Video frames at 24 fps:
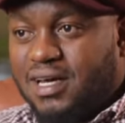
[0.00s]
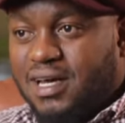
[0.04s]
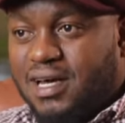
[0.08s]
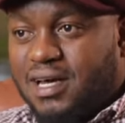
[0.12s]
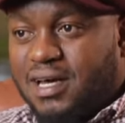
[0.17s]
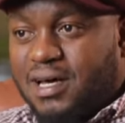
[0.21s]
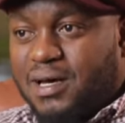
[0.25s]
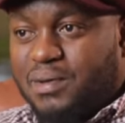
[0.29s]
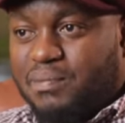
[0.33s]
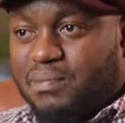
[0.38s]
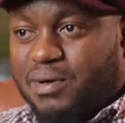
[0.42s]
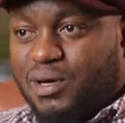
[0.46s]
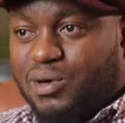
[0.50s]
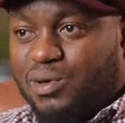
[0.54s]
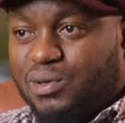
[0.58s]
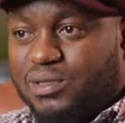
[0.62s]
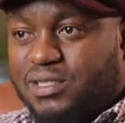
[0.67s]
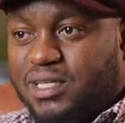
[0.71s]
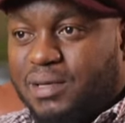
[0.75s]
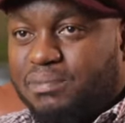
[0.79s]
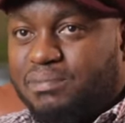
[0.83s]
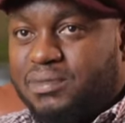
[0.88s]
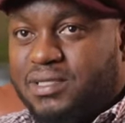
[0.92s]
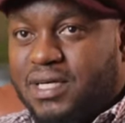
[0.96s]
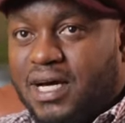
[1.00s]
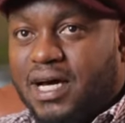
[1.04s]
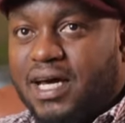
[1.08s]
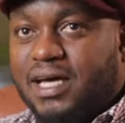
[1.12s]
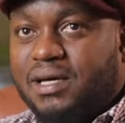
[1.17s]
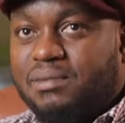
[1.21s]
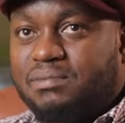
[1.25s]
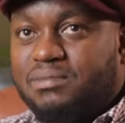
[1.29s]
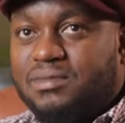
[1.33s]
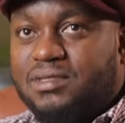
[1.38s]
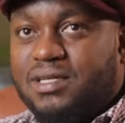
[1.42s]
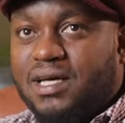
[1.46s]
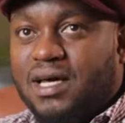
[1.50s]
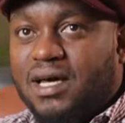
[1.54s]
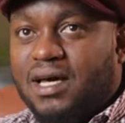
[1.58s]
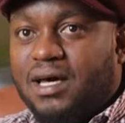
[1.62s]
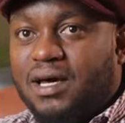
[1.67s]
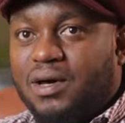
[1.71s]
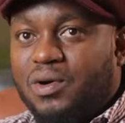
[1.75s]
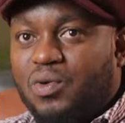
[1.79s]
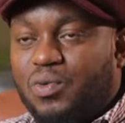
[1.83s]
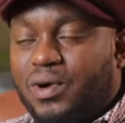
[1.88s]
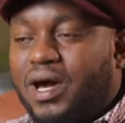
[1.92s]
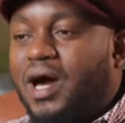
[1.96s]
Mm. Because sometimes
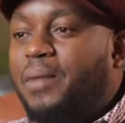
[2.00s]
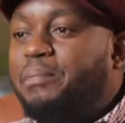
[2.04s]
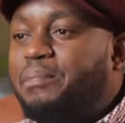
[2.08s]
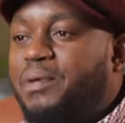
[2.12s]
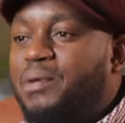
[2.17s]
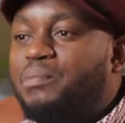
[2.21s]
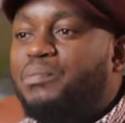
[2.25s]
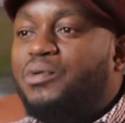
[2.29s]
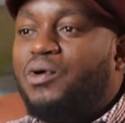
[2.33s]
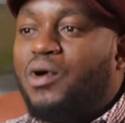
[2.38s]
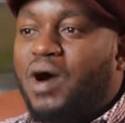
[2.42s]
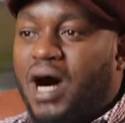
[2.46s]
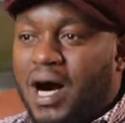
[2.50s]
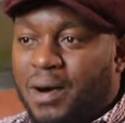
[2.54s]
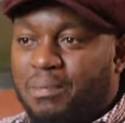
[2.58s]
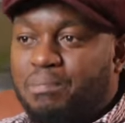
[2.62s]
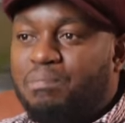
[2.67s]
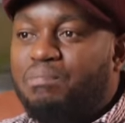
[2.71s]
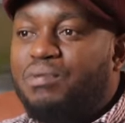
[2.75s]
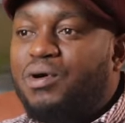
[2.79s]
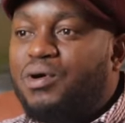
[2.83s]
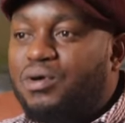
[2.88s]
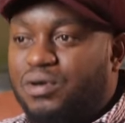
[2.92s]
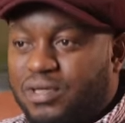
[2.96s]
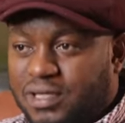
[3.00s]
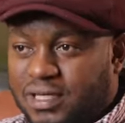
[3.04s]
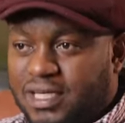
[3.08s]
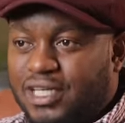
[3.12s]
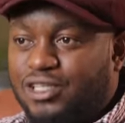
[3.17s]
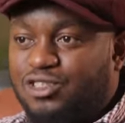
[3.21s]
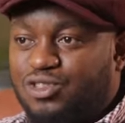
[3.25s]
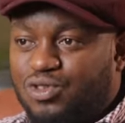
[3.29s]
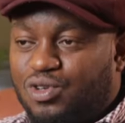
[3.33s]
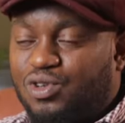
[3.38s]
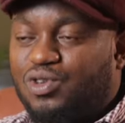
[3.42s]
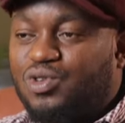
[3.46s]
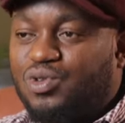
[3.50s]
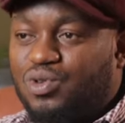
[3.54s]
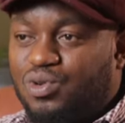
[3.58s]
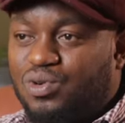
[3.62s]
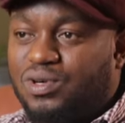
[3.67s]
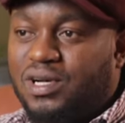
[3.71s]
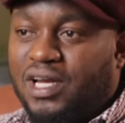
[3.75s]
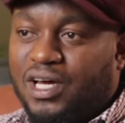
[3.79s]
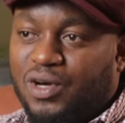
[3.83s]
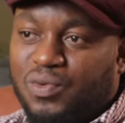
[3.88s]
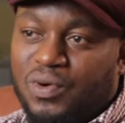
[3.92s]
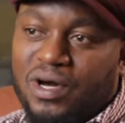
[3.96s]
where people are born does not
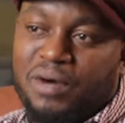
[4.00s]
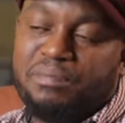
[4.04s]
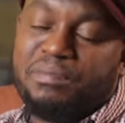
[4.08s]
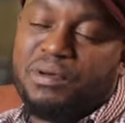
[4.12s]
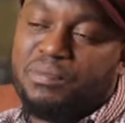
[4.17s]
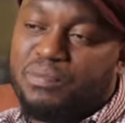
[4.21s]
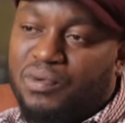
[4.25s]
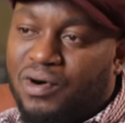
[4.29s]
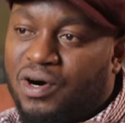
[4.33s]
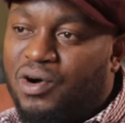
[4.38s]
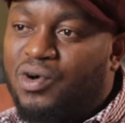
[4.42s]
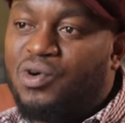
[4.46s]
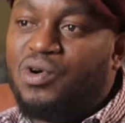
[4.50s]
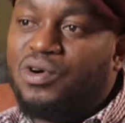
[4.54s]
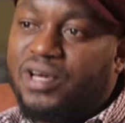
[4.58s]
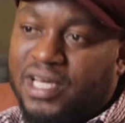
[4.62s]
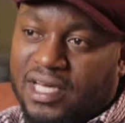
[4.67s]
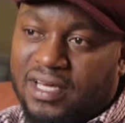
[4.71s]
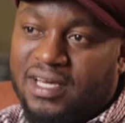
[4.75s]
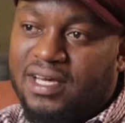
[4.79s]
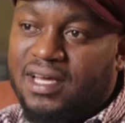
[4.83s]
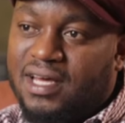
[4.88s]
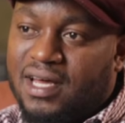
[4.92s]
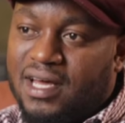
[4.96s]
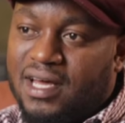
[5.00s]
look like where people are going.